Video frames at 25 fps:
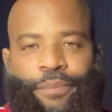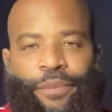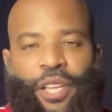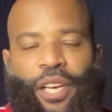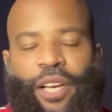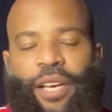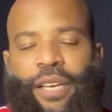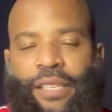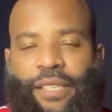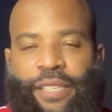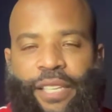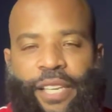
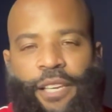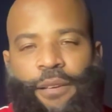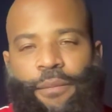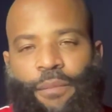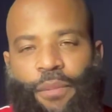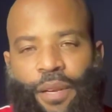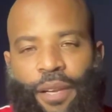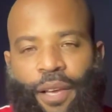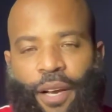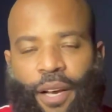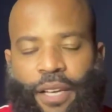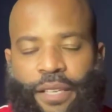
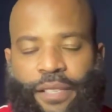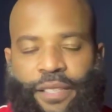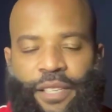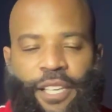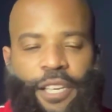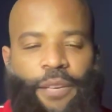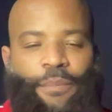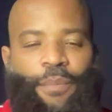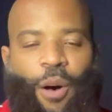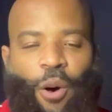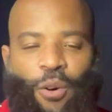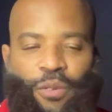
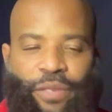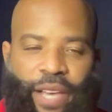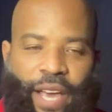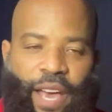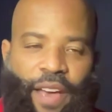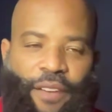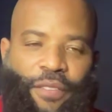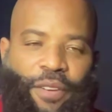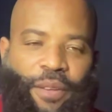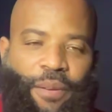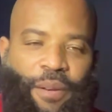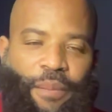gazebos
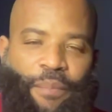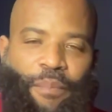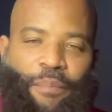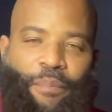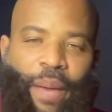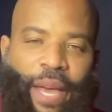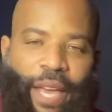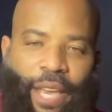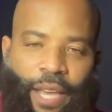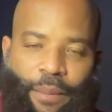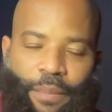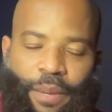having
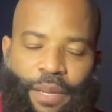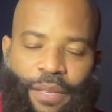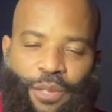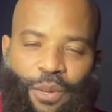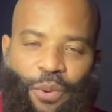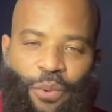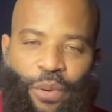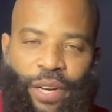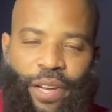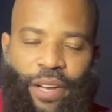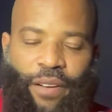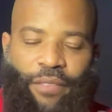babies
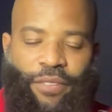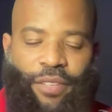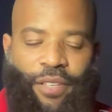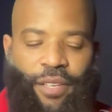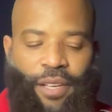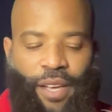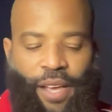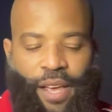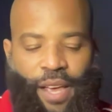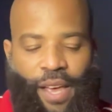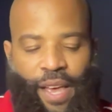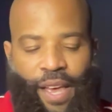or whatever,